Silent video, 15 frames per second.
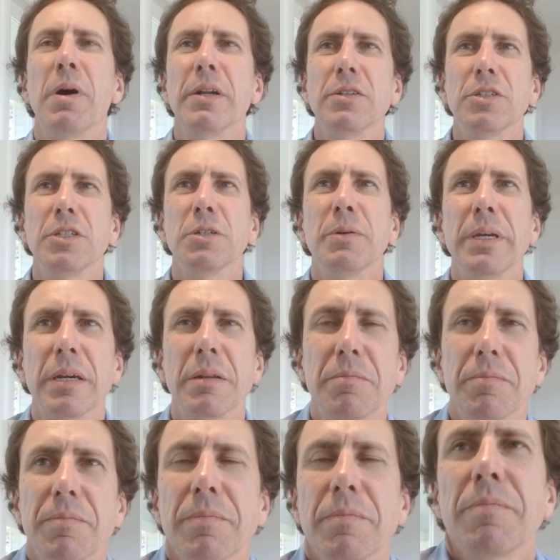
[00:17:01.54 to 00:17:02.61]
is doing it.
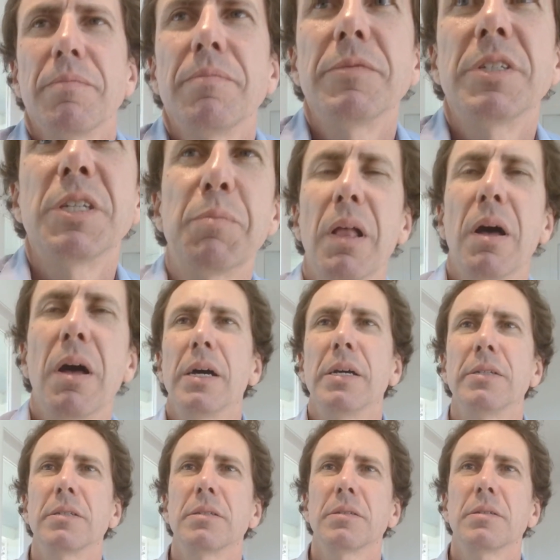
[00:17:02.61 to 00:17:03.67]

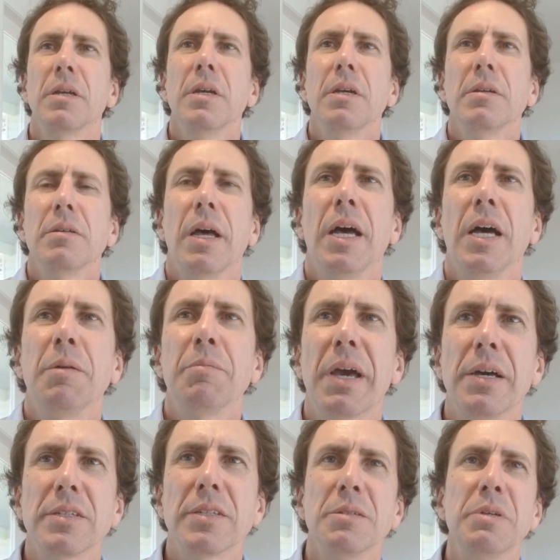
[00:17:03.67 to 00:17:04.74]
Suppliers,
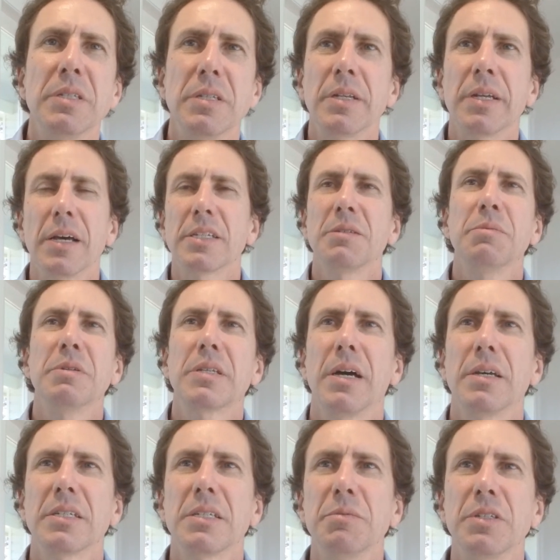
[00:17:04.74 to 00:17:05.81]
customers, and
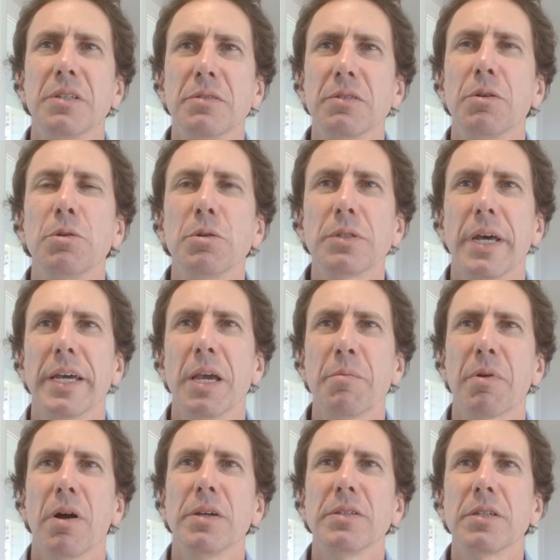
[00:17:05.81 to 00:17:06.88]
customers is all taking
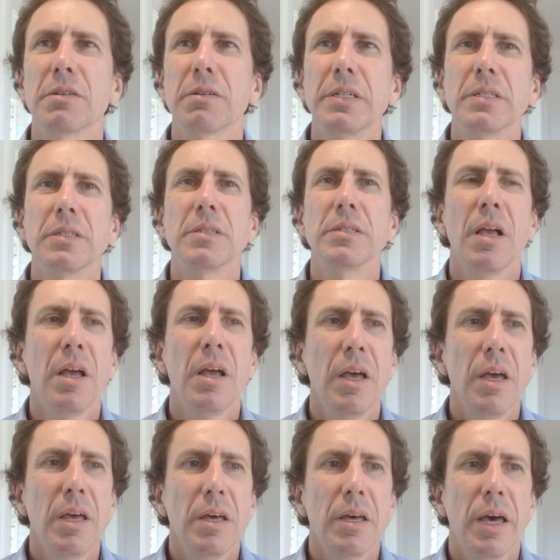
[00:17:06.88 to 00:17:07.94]
price increases.
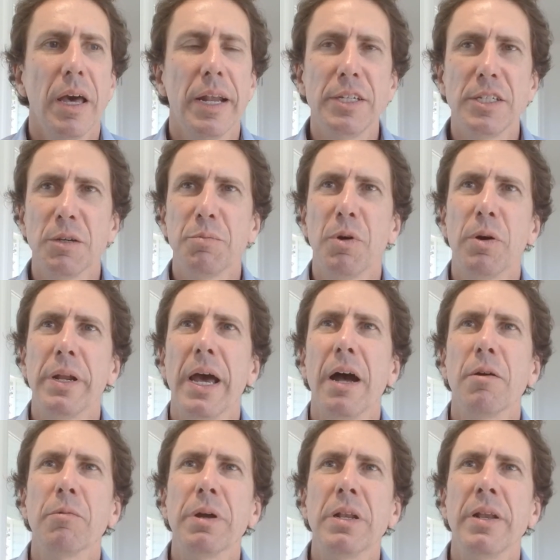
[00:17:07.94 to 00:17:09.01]
And as you point
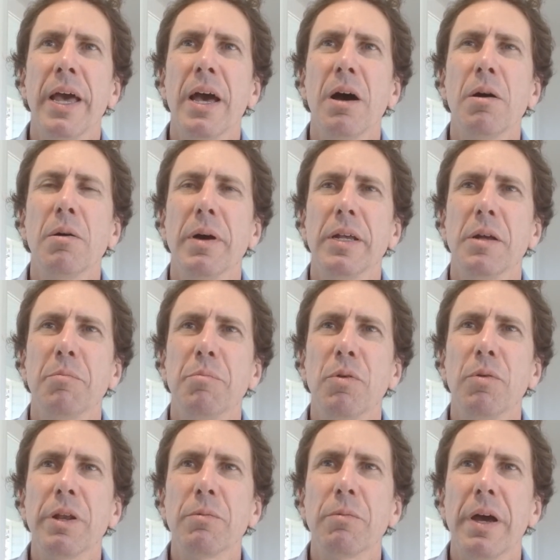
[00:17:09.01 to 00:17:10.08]
out, we're now at a
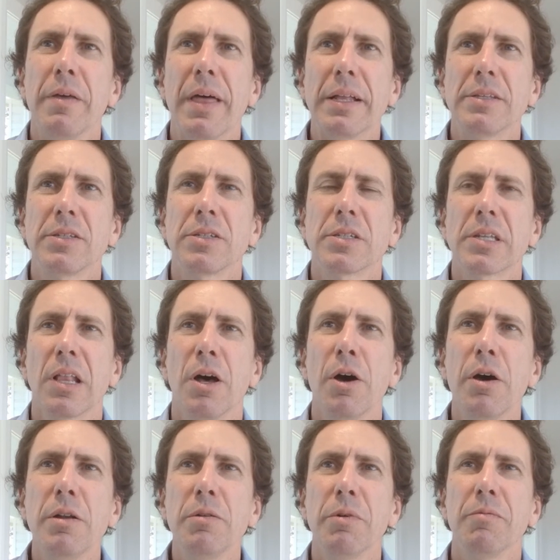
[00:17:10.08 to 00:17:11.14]
point where that's
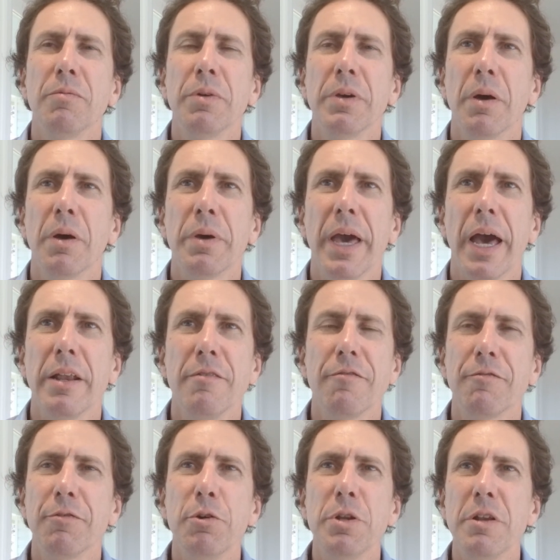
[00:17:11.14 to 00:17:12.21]
slowed. We had
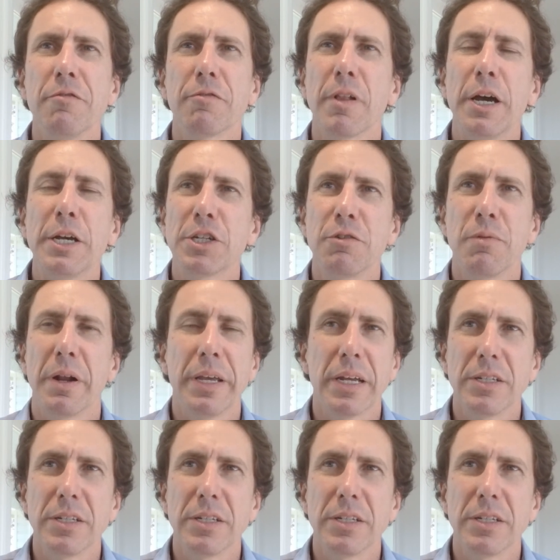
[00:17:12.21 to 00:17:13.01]
food inflation running at